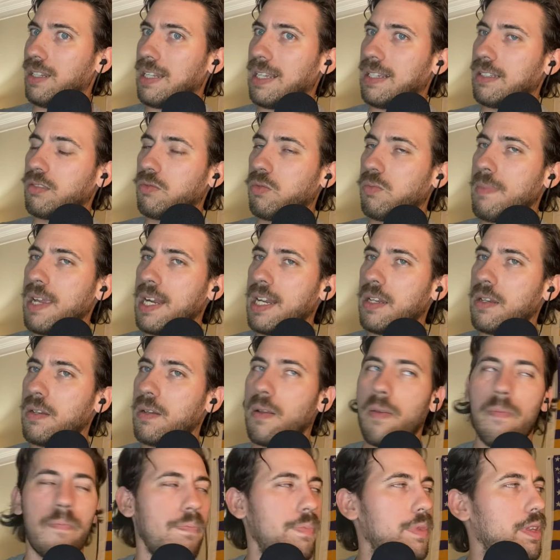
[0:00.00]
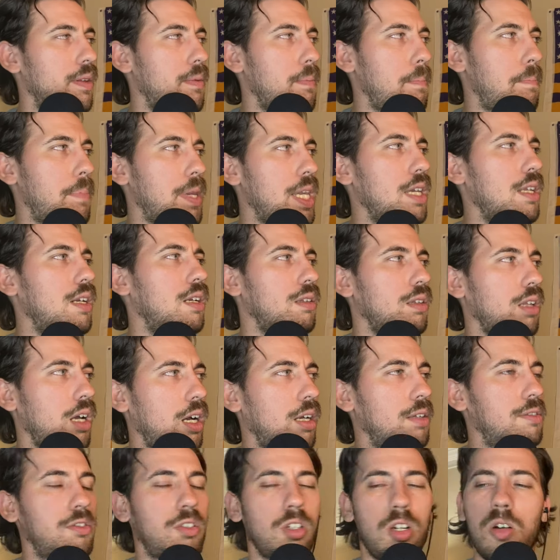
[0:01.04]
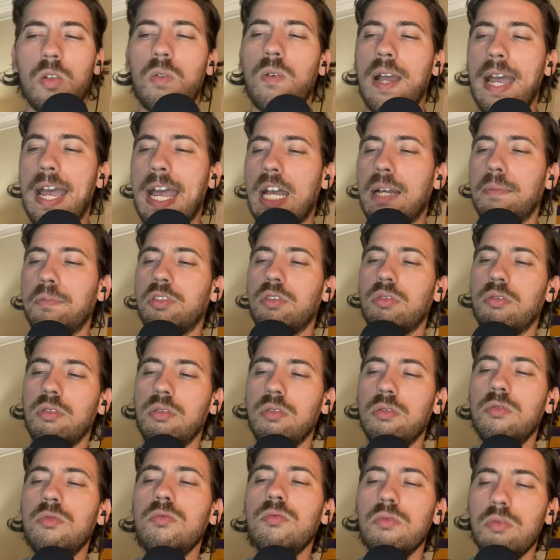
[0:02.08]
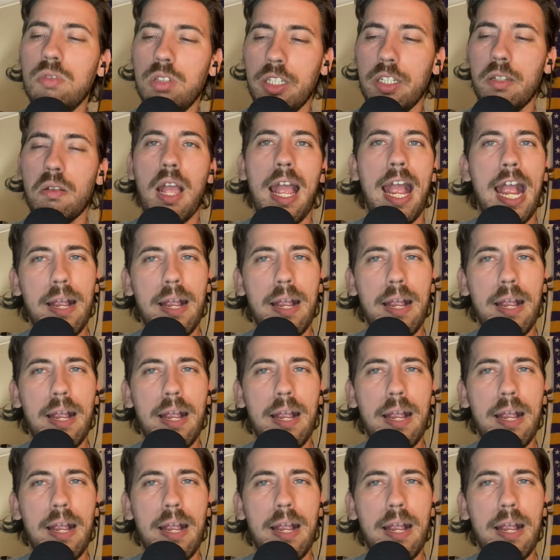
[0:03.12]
less minute. Pete Alonso absolutely